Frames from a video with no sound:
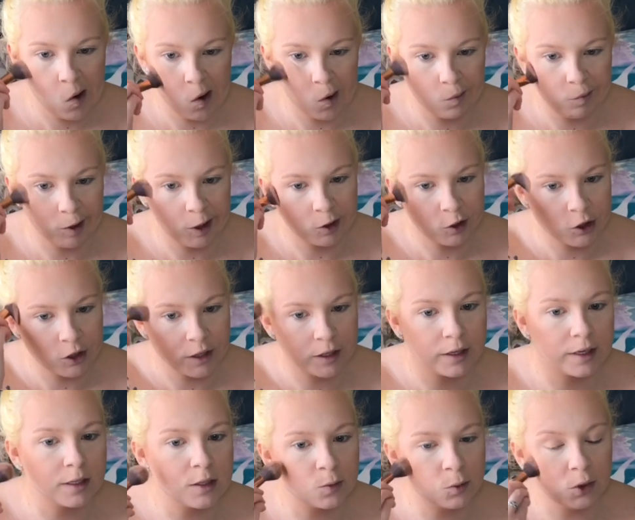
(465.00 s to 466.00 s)
Make sure
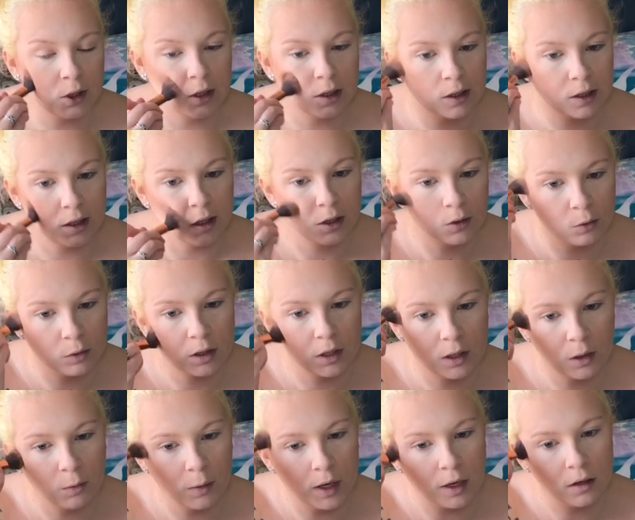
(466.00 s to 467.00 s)
it gets blended in
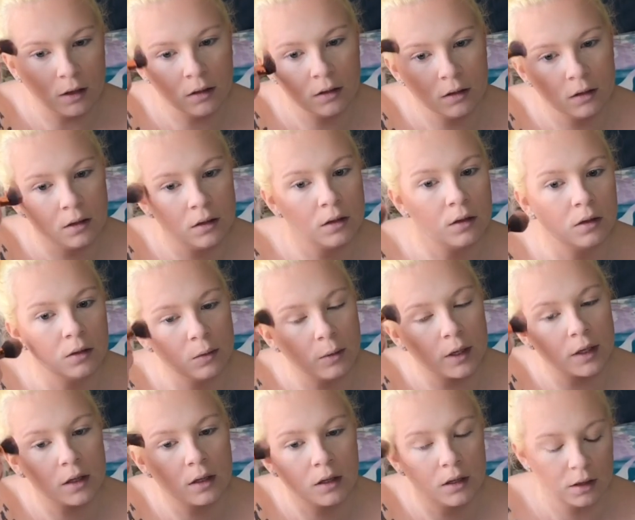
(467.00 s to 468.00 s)
really well
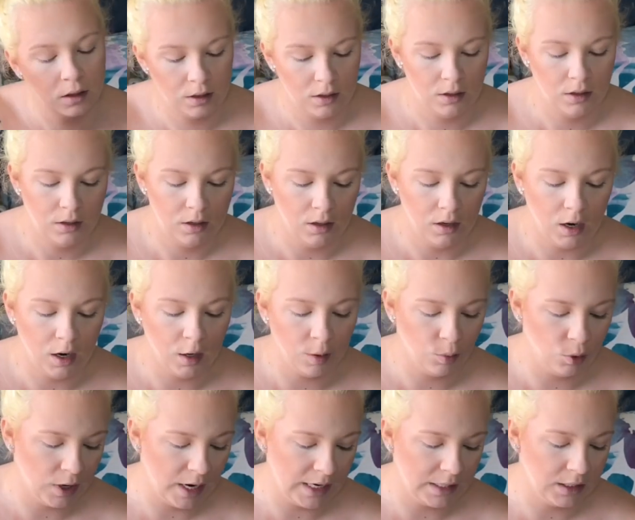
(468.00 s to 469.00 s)
with our
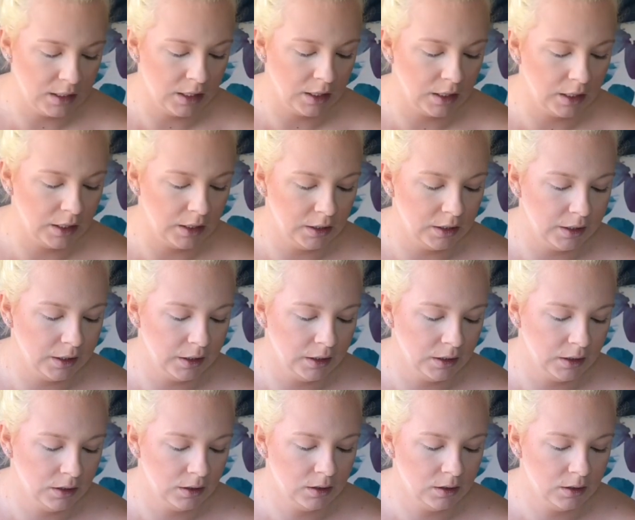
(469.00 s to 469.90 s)
bronzing color.